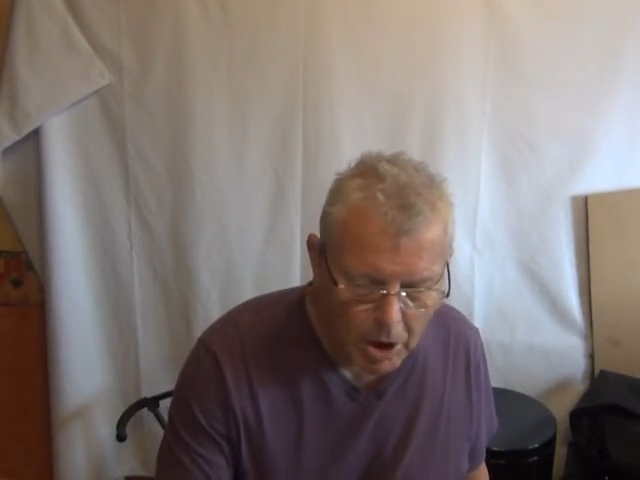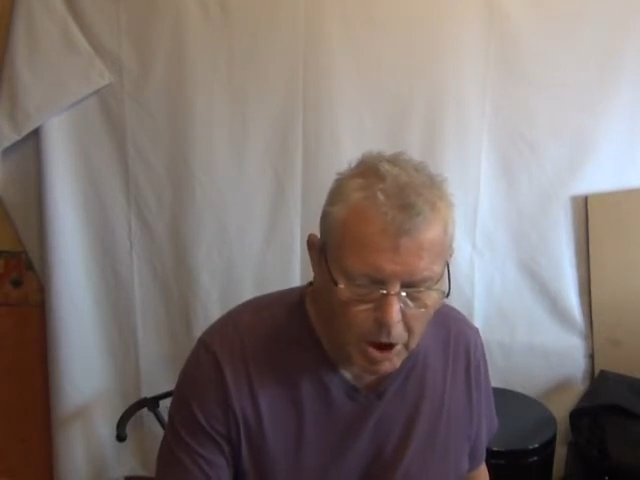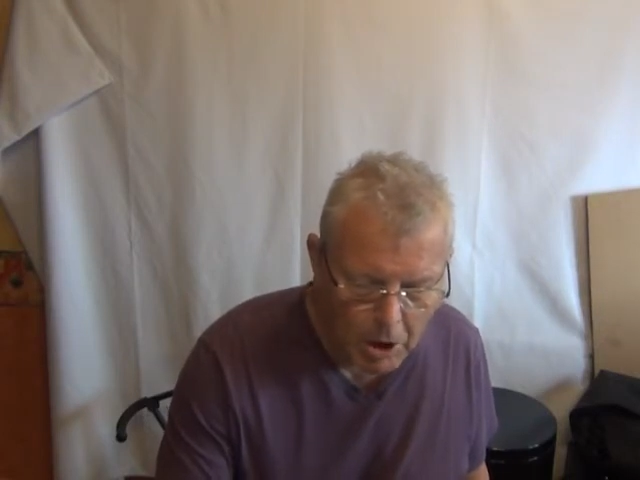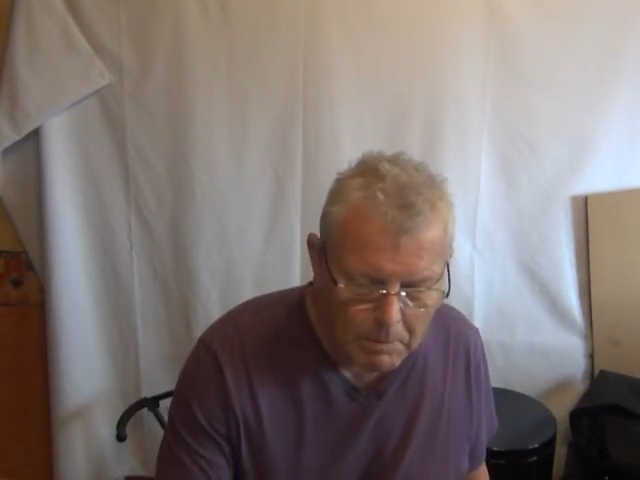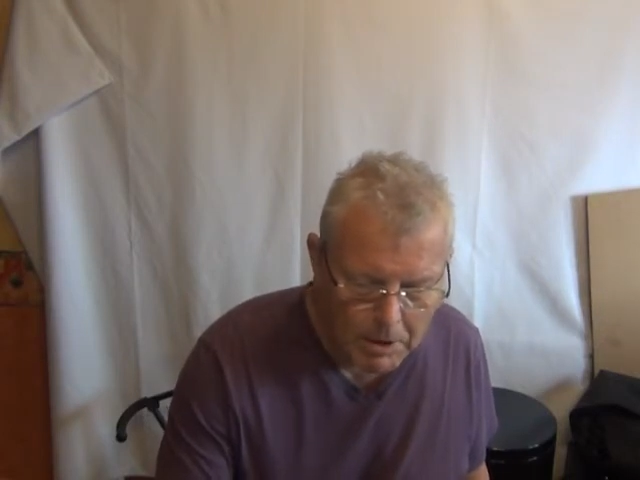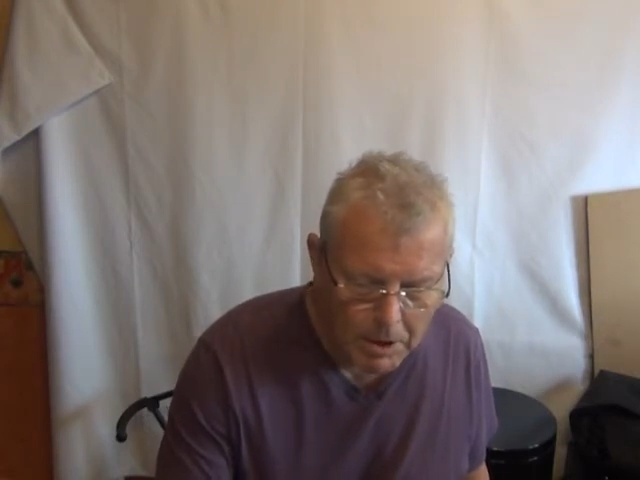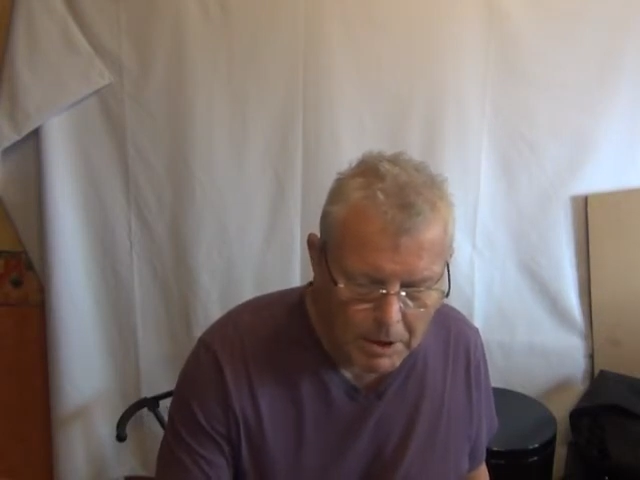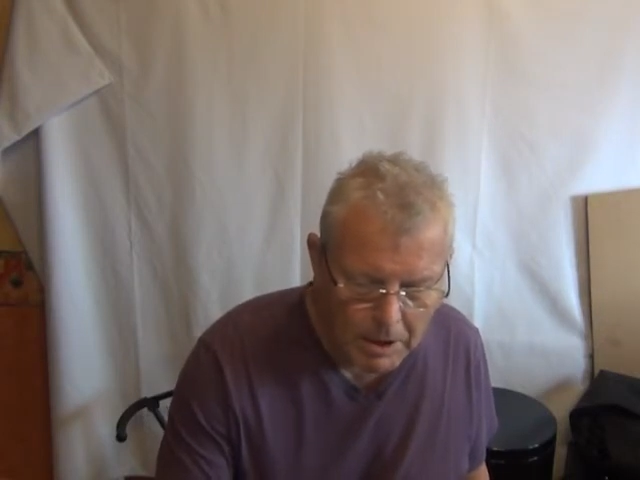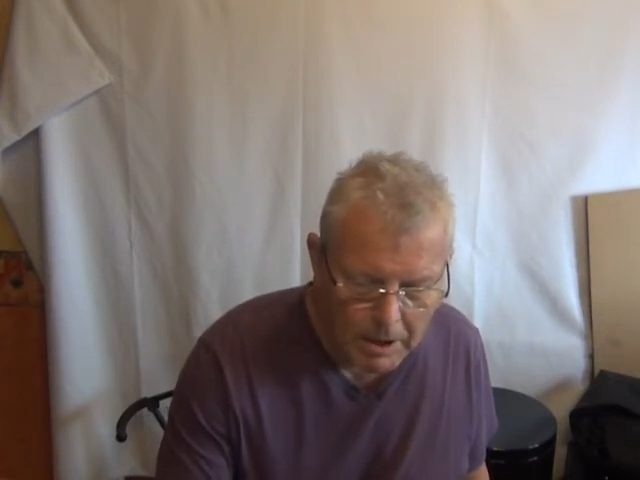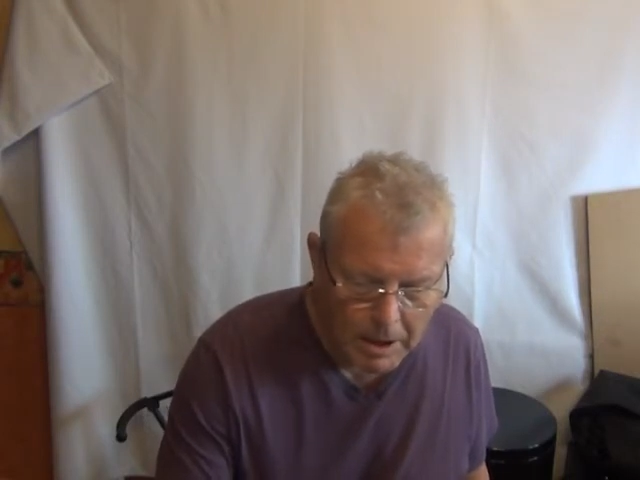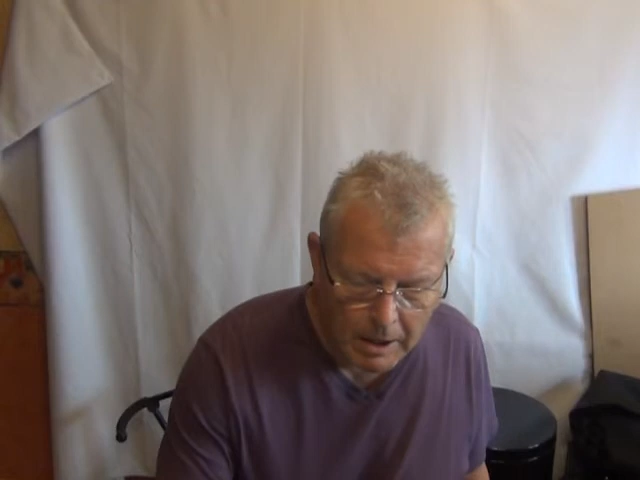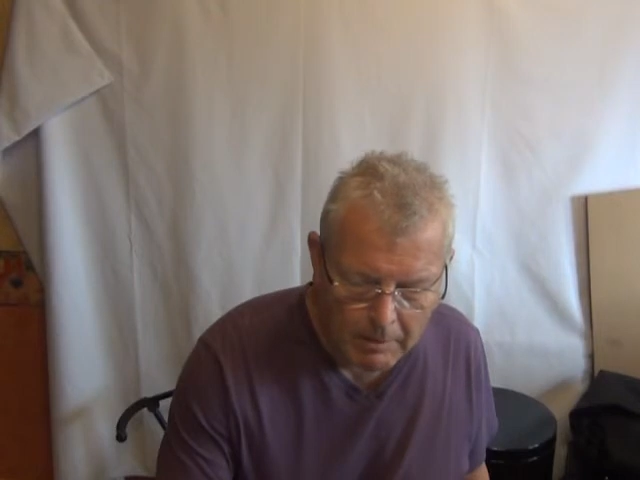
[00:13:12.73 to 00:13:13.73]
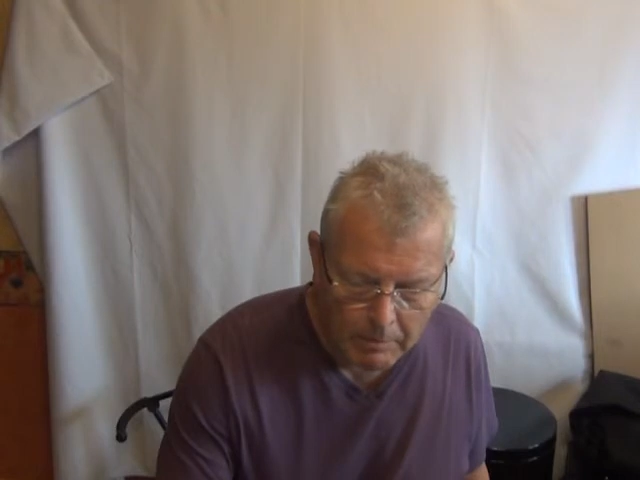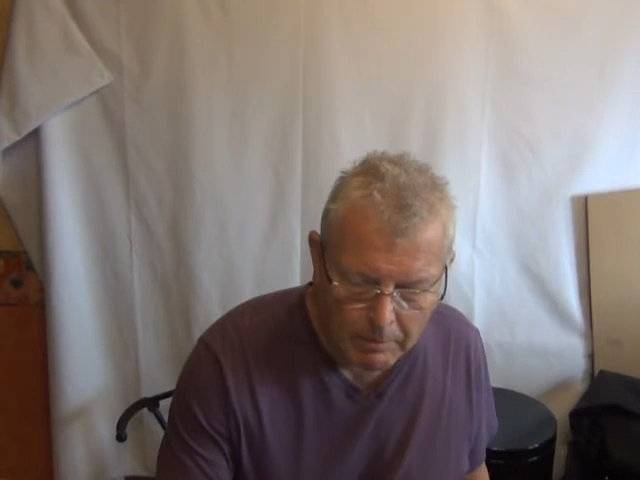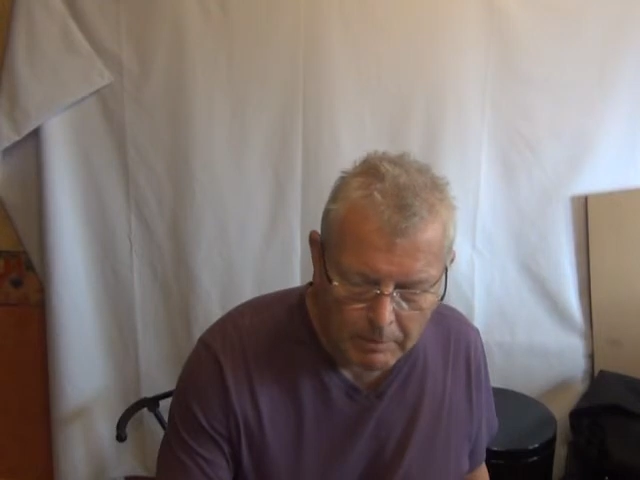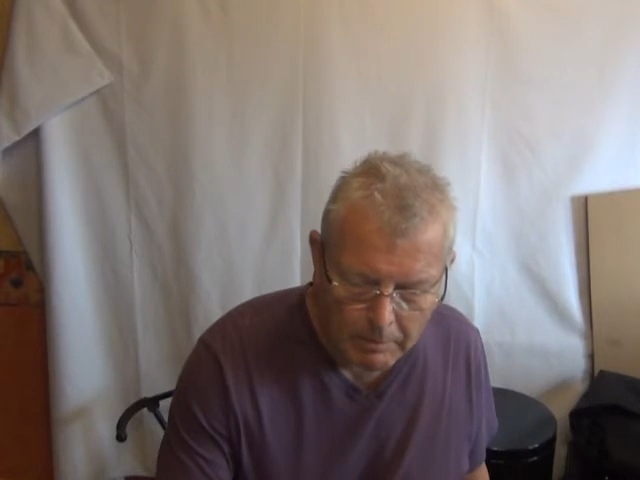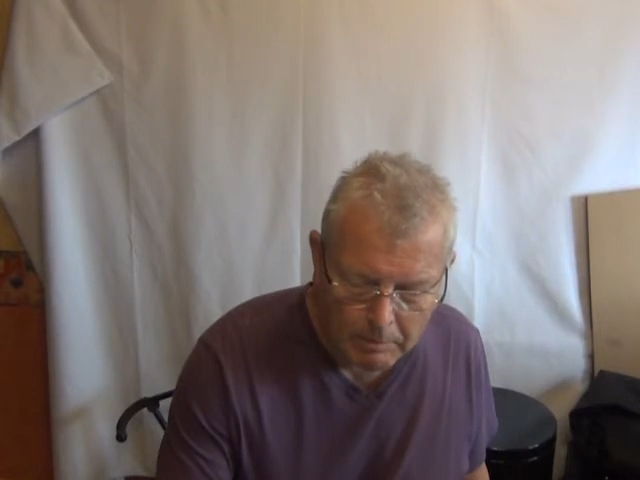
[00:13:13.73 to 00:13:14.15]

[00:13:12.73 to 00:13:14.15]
I'm in the